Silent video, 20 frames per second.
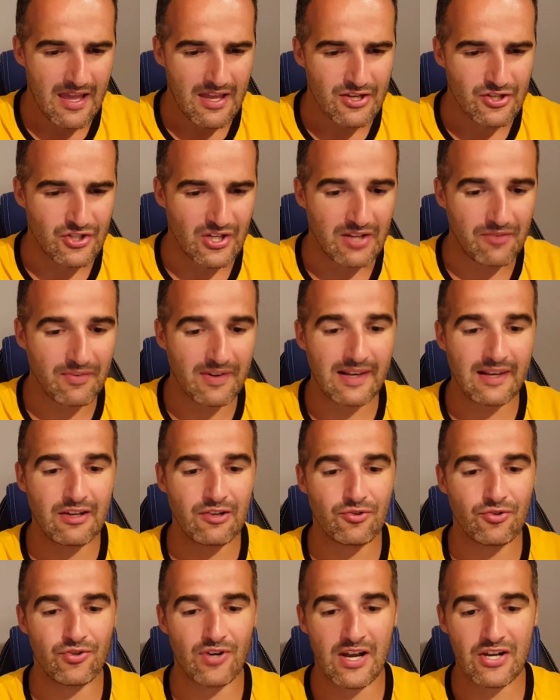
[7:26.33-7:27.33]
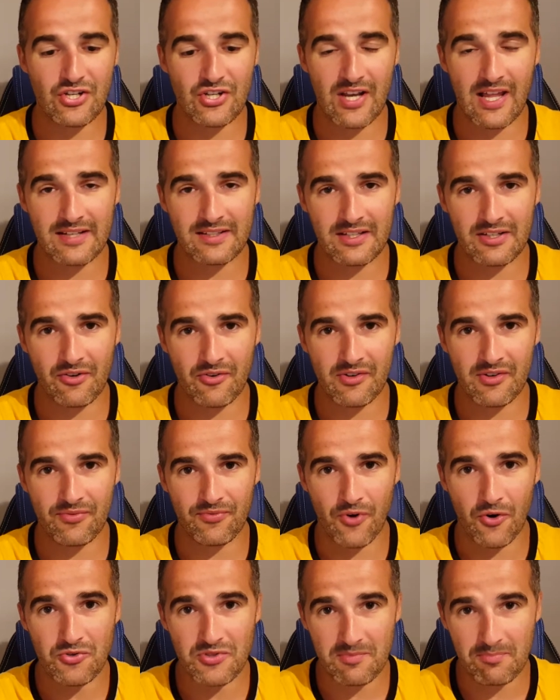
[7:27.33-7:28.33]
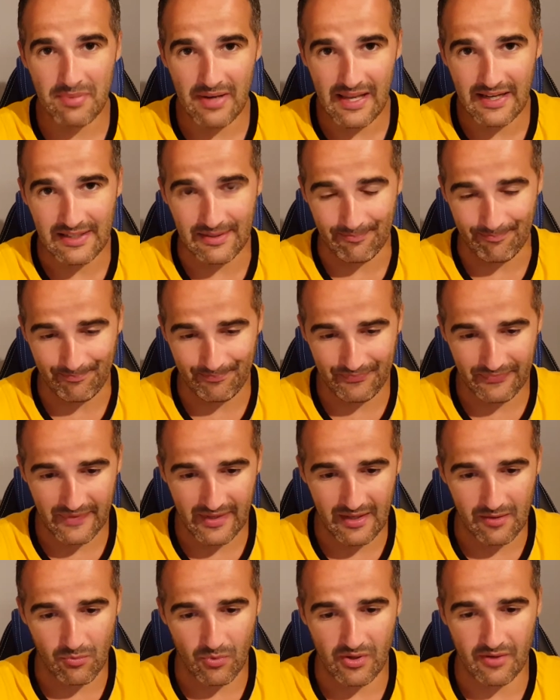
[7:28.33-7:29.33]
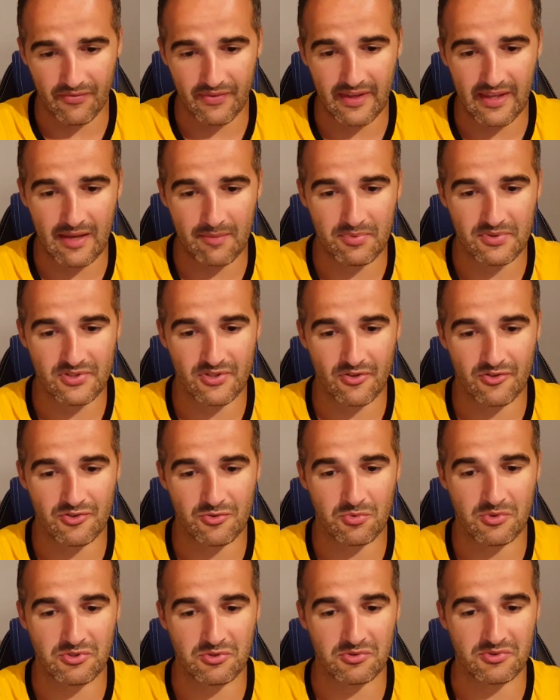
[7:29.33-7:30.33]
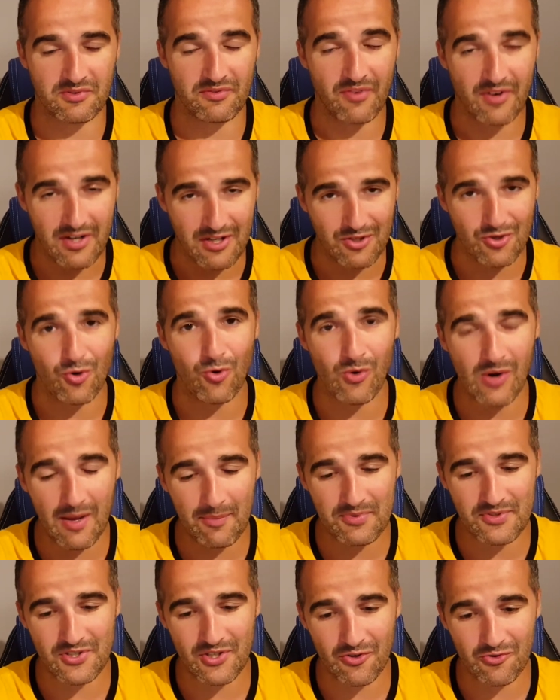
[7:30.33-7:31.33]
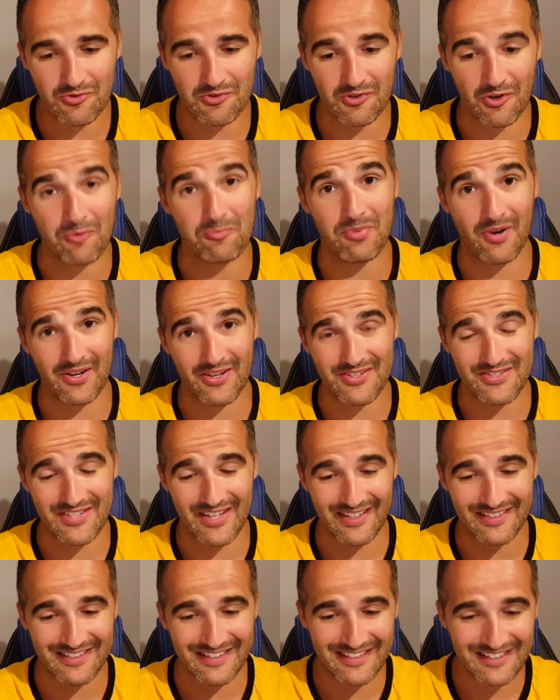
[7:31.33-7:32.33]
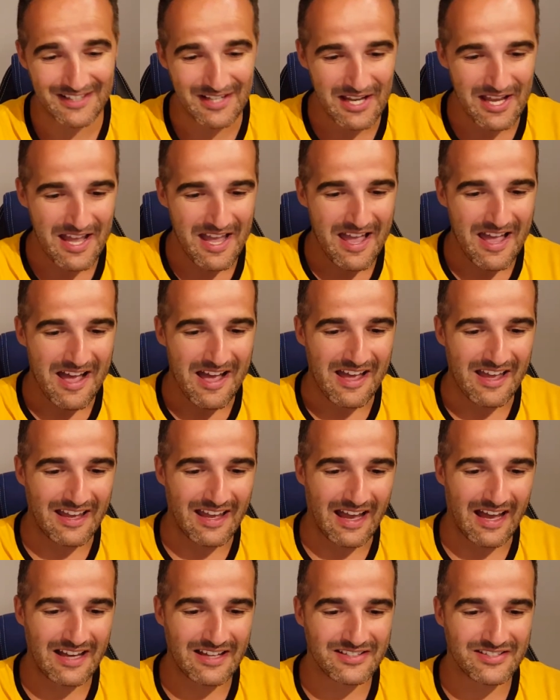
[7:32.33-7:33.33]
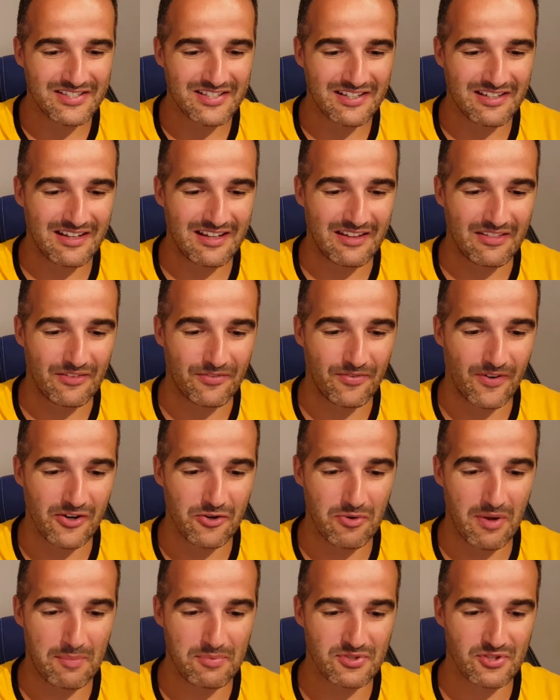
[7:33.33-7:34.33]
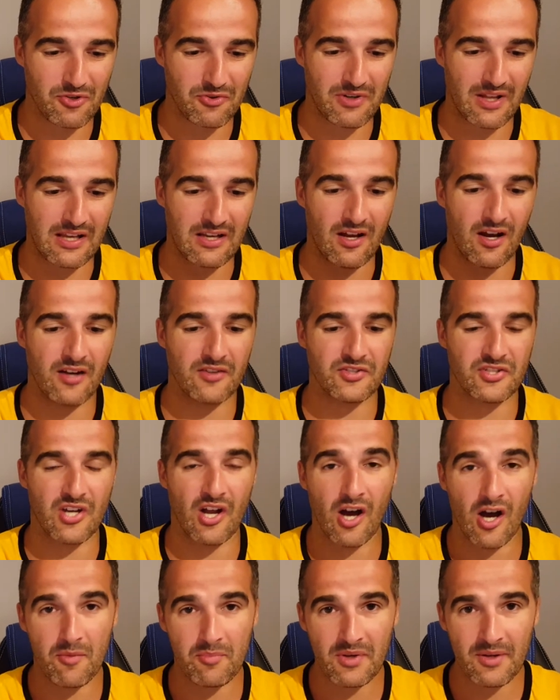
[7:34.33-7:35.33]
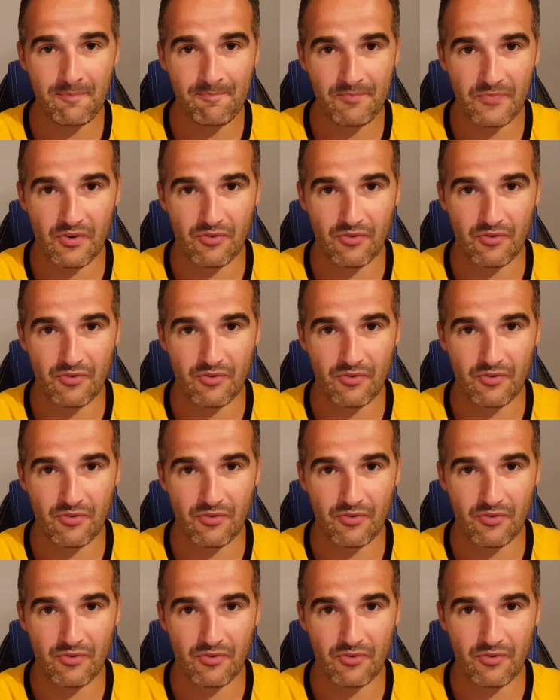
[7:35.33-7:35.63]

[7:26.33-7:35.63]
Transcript: She even crash landed on a frozen planet in one of the episodes, which was a very cool episode, no pun intended. It had, in the final episode, enhanced armour